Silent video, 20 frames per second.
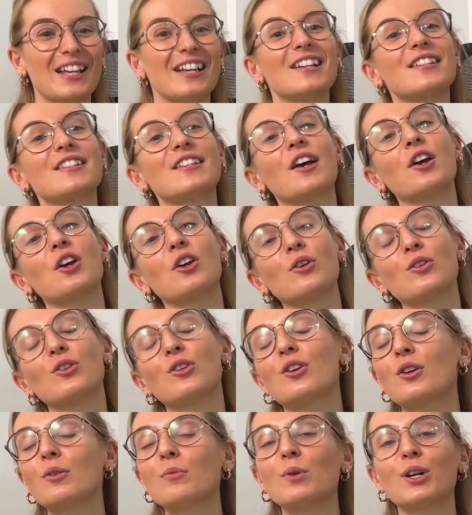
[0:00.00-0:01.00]
So
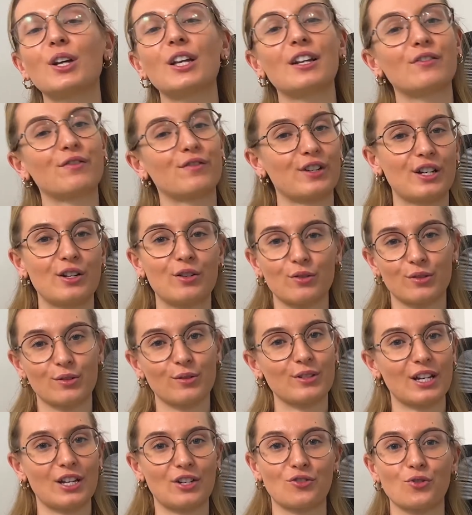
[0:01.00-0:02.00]
you can book in a free
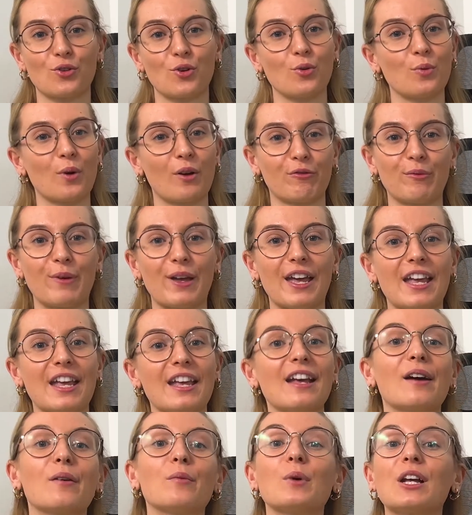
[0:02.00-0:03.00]
consultation call with
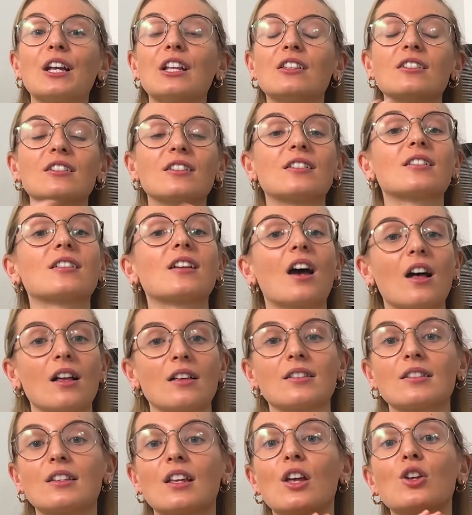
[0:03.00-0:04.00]
me and we can
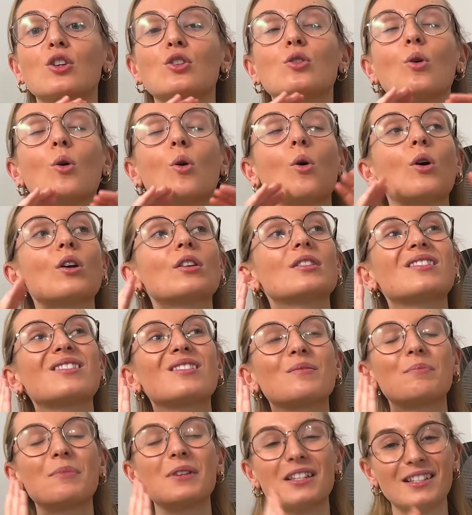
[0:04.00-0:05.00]
discuss your
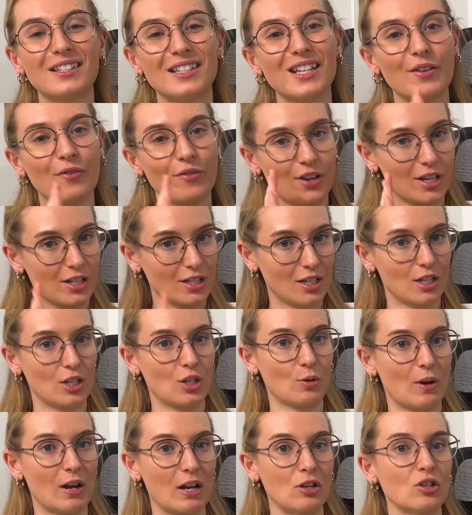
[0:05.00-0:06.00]
specific
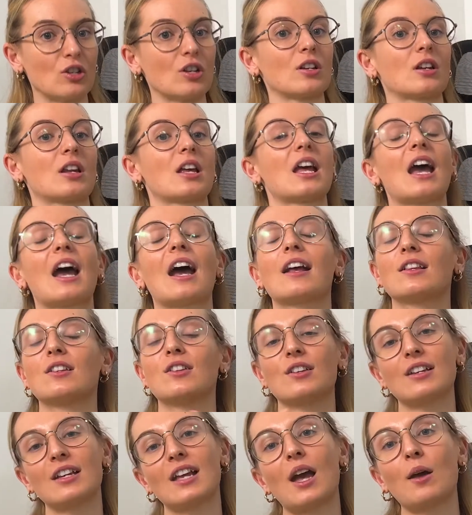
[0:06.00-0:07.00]
situation and you
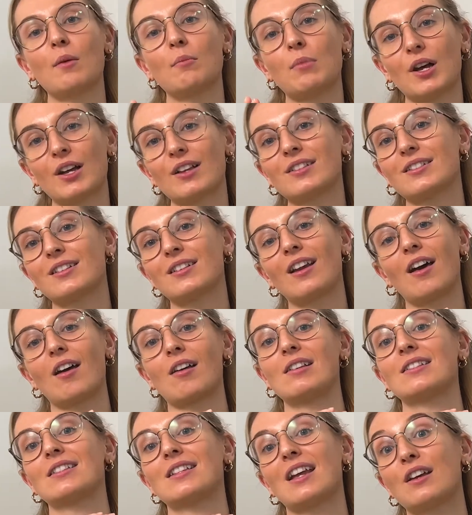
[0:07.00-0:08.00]
can get
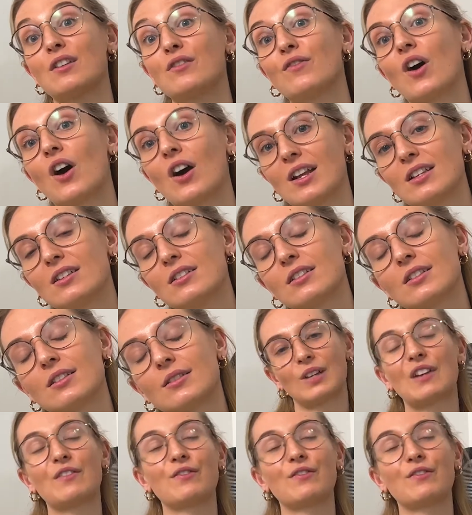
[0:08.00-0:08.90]
personalised advice.